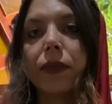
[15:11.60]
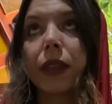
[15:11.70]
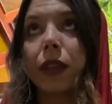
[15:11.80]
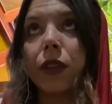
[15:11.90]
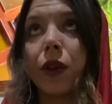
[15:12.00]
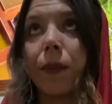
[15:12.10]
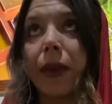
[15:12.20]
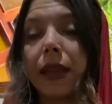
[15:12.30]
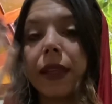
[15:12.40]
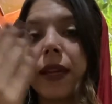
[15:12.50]
They're
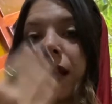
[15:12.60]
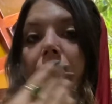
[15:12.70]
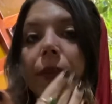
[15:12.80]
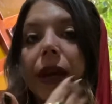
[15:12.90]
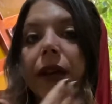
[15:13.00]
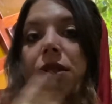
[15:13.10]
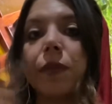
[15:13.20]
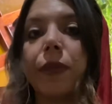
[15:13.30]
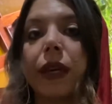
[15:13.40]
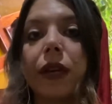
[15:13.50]
mainly coming as
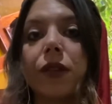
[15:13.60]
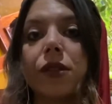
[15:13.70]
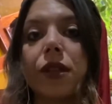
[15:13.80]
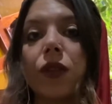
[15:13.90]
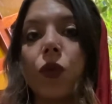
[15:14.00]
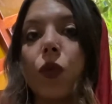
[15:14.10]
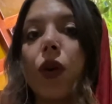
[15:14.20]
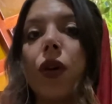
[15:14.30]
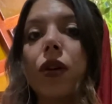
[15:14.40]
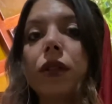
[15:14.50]
mirrors in the
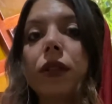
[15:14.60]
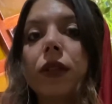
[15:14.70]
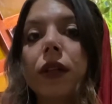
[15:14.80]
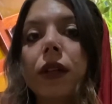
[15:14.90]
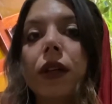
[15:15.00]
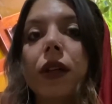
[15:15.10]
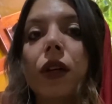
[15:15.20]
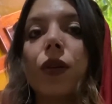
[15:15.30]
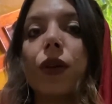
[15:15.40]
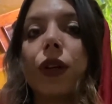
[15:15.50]
world,
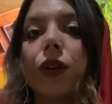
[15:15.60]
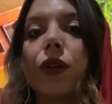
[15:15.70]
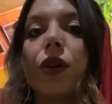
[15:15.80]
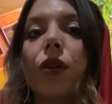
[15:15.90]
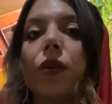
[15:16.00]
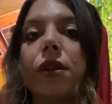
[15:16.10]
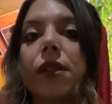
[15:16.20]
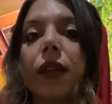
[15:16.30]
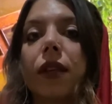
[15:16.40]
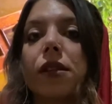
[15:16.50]
or you're
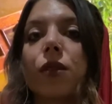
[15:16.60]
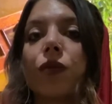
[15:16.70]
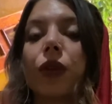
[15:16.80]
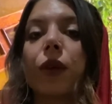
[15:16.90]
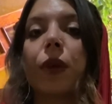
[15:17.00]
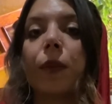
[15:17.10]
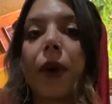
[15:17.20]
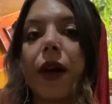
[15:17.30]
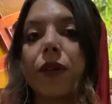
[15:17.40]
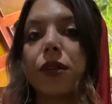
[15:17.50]
noticing these frequent
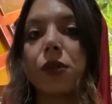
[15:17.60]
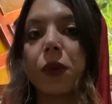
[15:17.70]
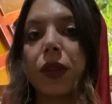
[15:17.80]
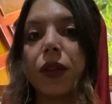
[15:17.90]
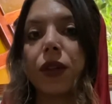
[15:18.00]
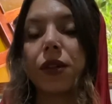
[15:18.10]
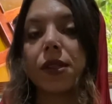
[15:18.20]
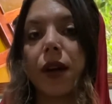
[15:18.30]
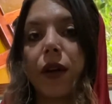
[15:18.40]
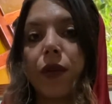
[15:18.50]
patterns within
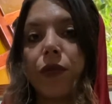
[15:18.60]
yourself.